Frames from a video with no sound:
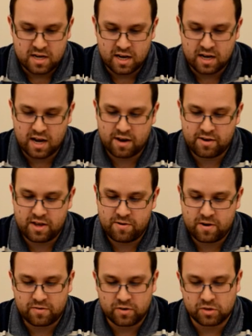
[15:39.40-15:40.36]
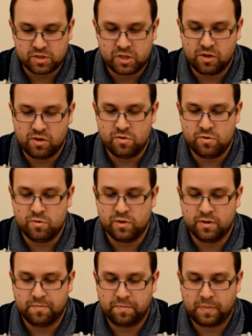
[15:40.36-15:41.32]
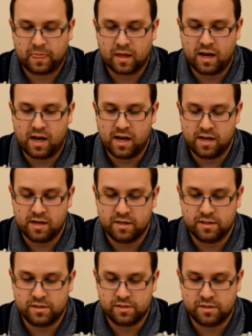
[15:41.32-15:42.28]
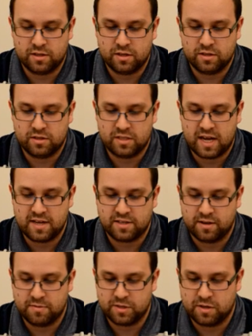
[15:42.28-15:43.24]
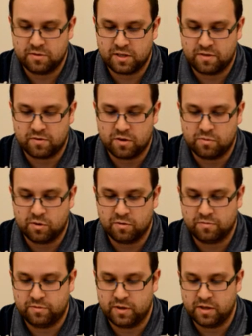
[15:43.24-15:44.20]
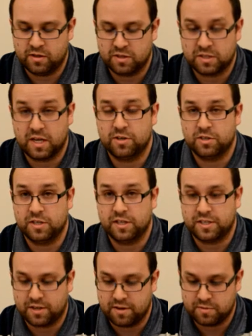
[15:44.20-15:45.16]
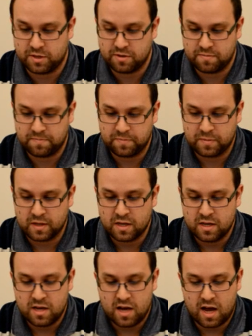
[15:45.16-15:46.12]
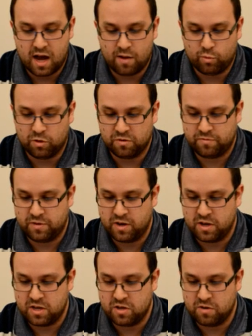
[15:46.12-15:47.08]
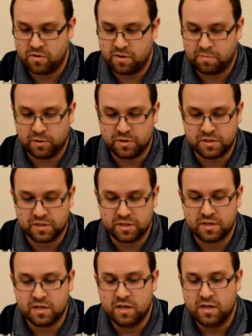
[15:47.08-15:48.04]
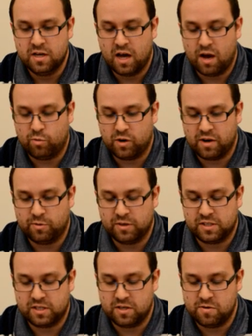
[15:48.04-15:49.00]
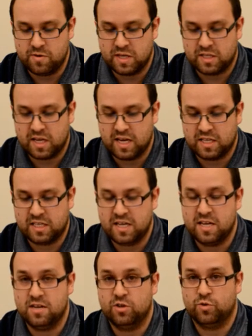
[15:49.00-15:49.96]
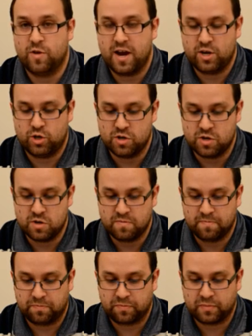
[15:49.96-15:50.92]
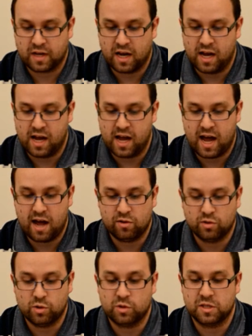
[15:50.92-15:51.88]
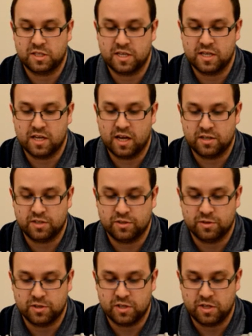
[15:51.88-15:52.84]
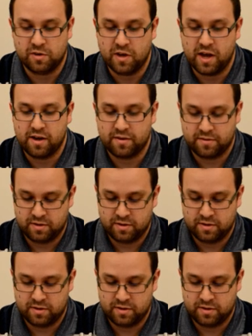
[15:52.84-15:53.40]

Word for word: Now here I've got two uh, date time zones. I've got one for Los Angeles time zone and one for Europe, London. And what I want to do is, is see duration, uh, how long is it until the new year.